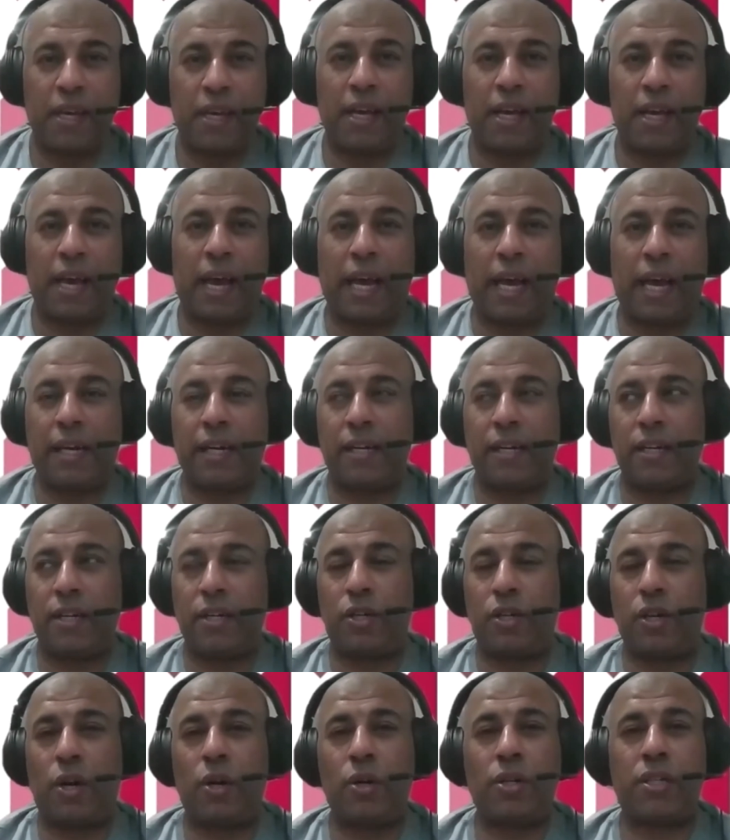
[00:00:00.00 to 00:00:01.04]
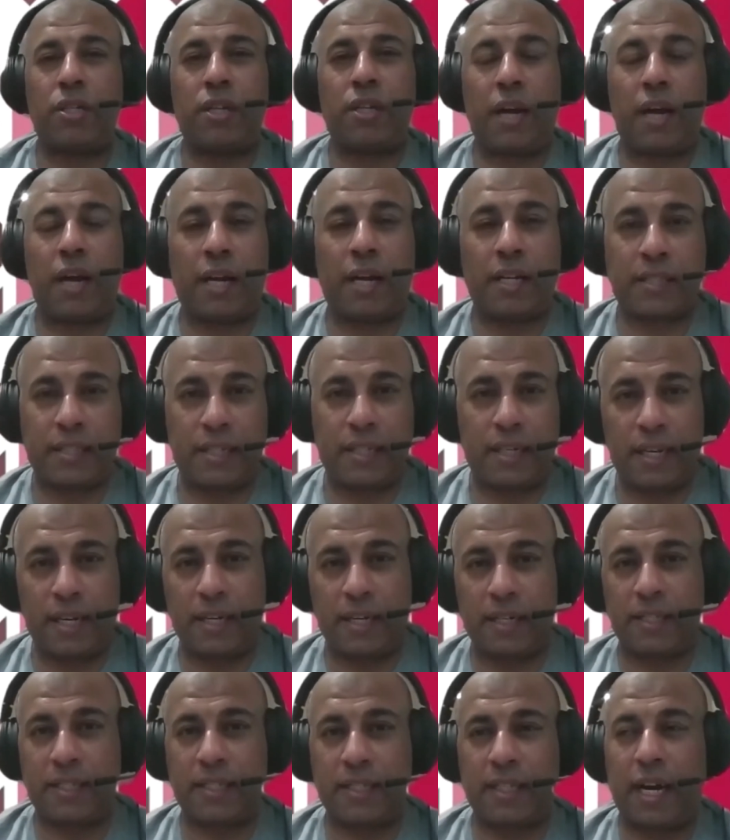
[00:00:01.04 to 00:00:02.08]
and don't hustle
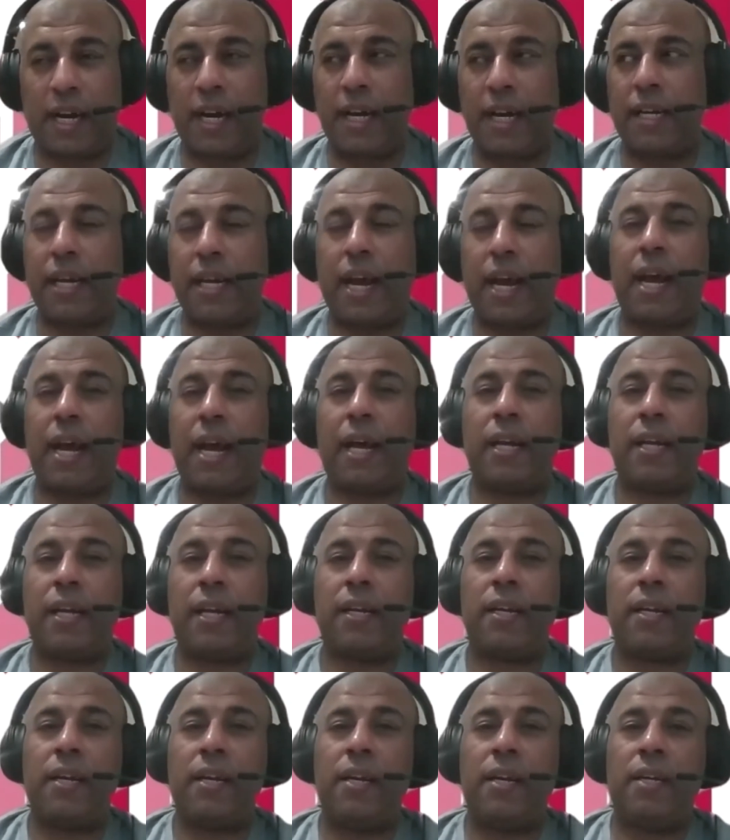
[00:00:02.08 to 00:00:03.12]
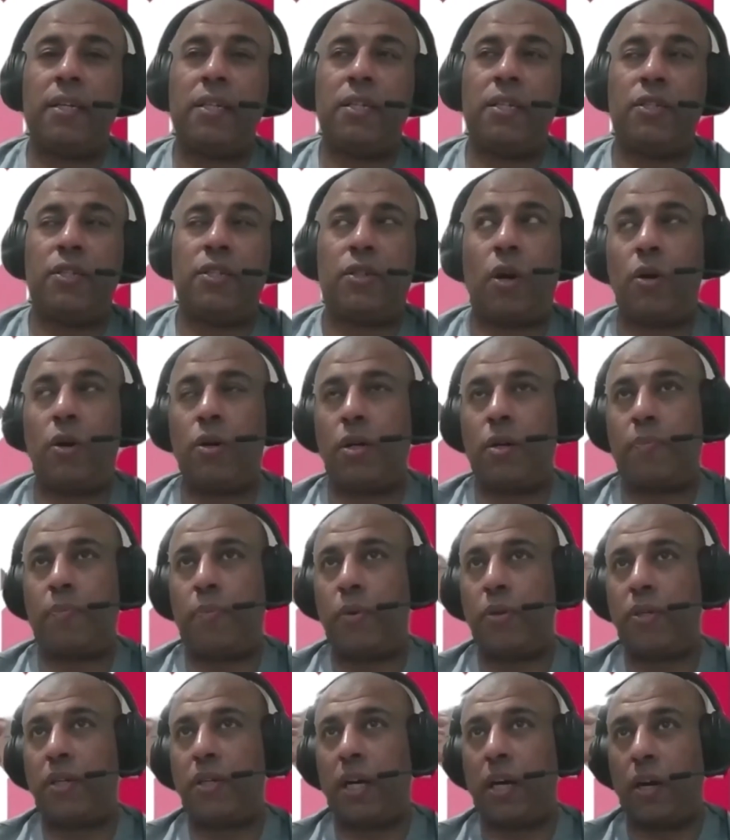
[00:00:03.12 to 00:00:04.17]
in a side and don't
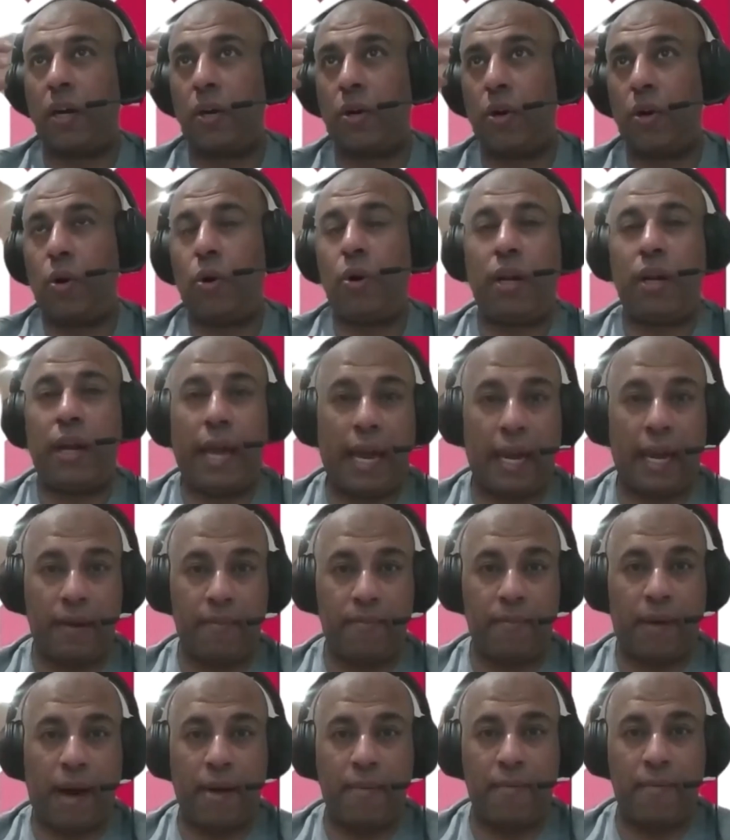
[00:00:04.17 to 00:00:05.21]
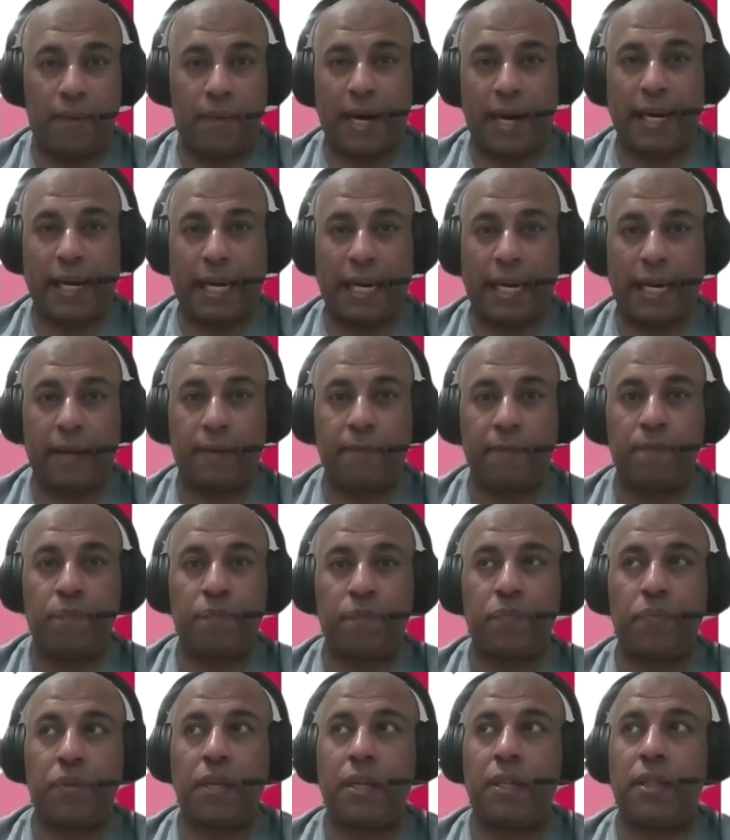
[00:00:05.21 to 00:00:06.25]
put a goal in my mind
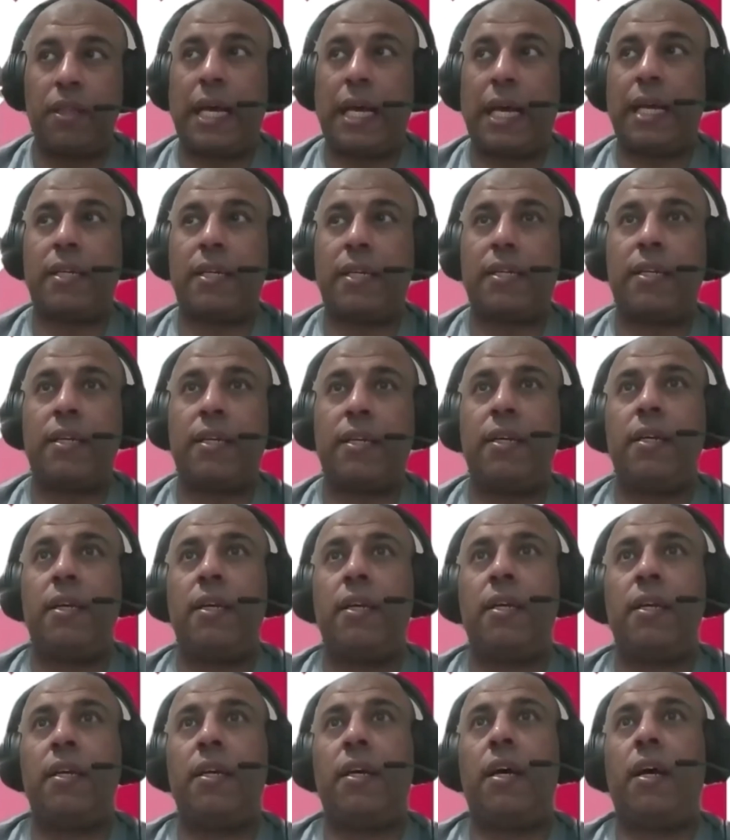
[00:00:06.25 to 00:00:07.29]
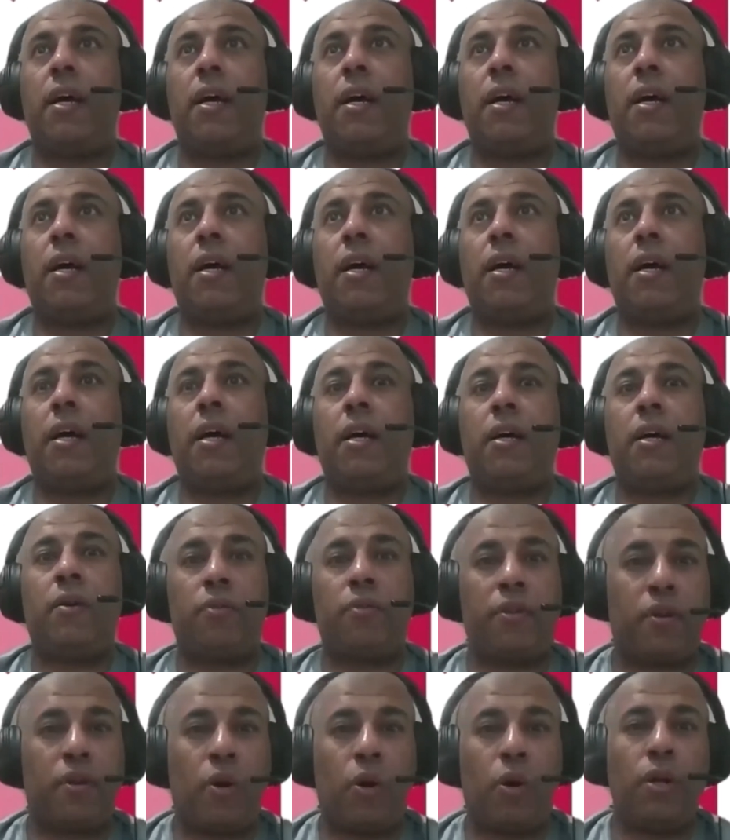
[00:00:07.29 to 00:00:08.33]
that
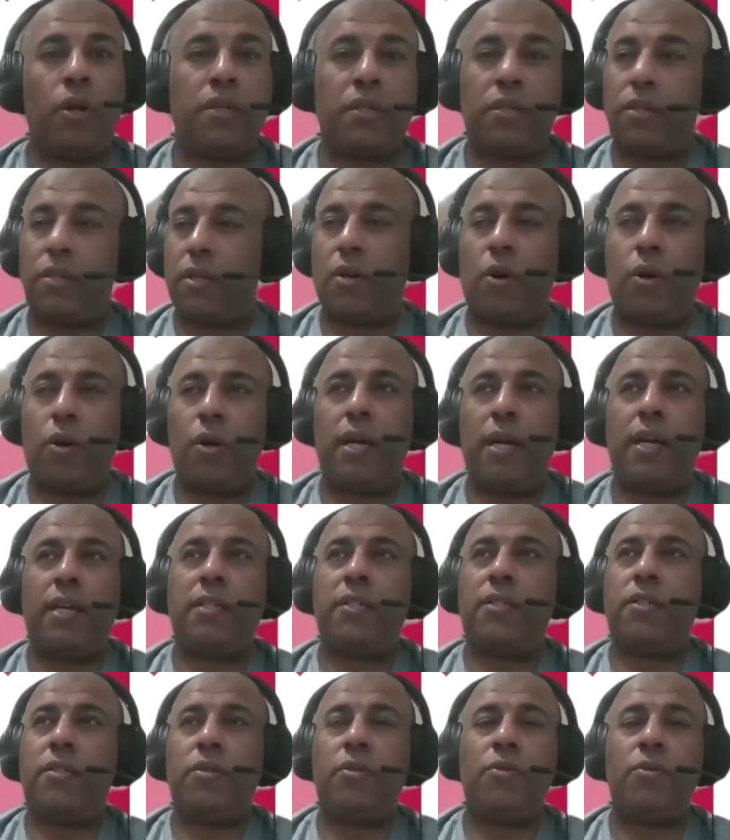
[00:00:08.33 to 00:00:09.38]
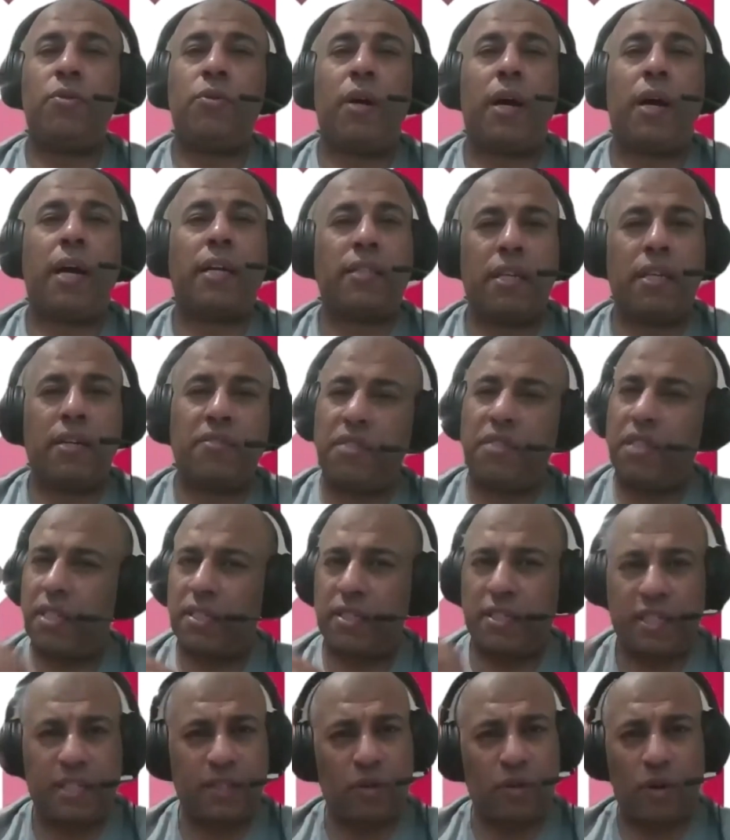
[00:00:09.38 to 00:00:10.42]
the goal is to achieve
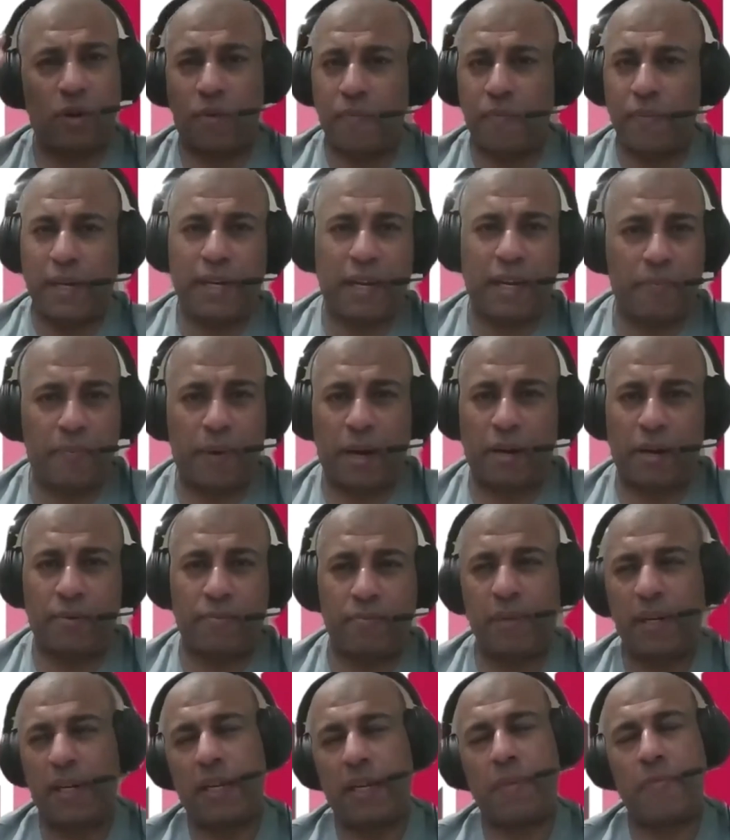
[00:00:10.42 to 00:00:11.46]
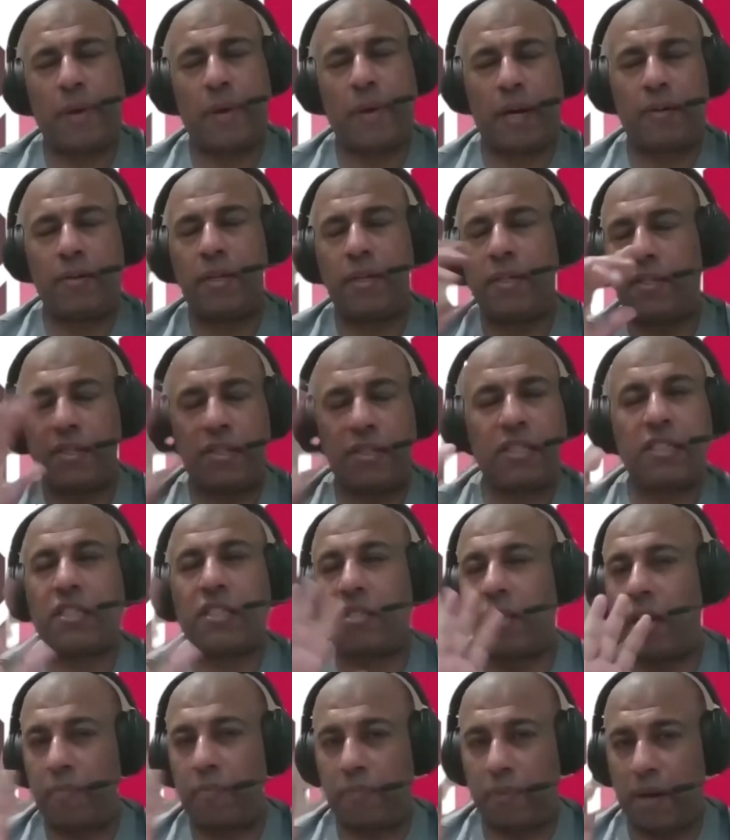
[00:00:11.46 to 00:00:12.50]
success or million pound is just
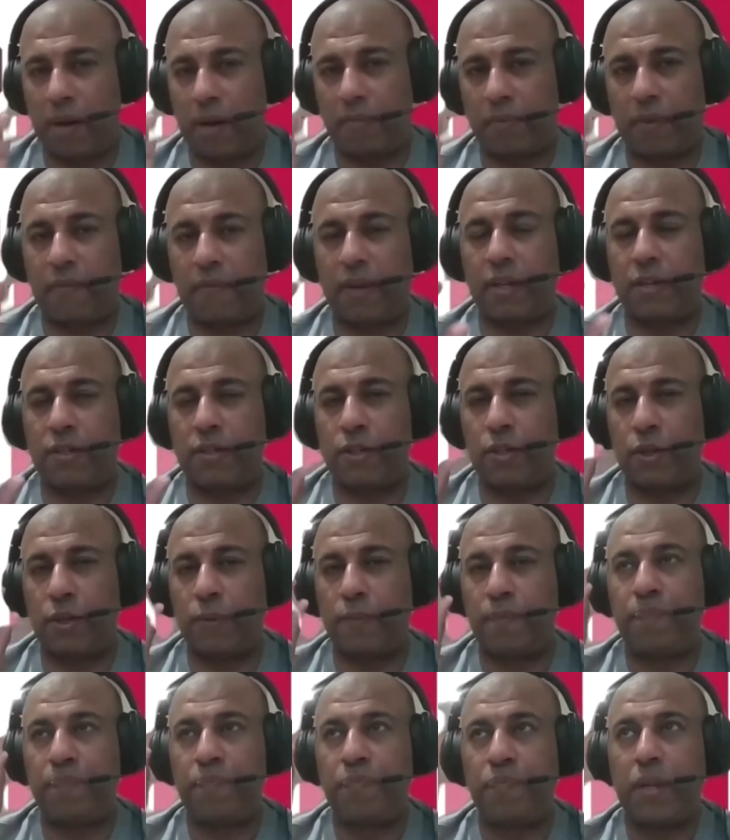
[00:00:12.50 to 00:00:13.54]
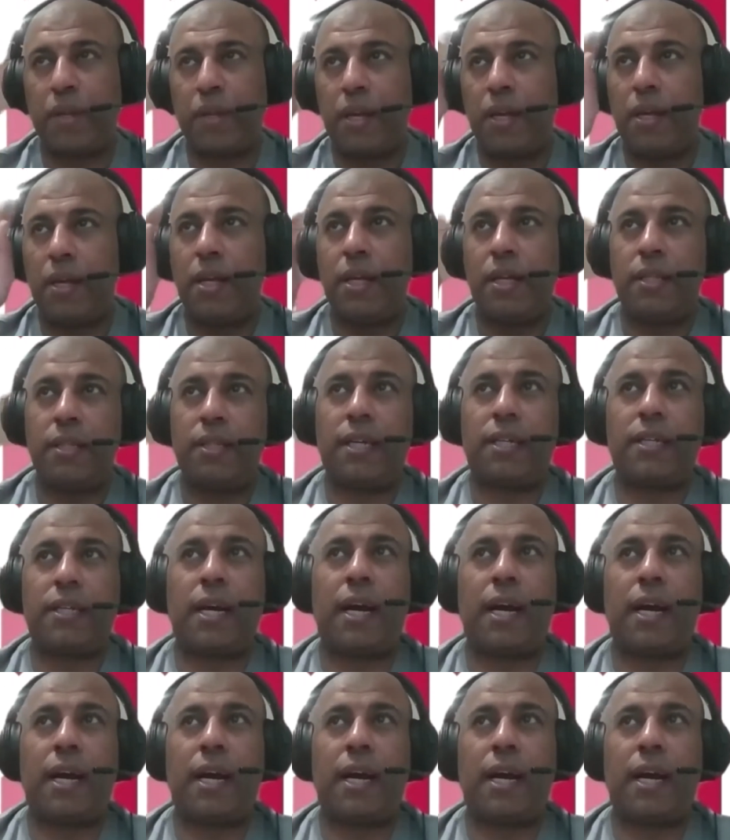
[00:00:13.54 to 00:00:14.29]
example I'm giving it to you that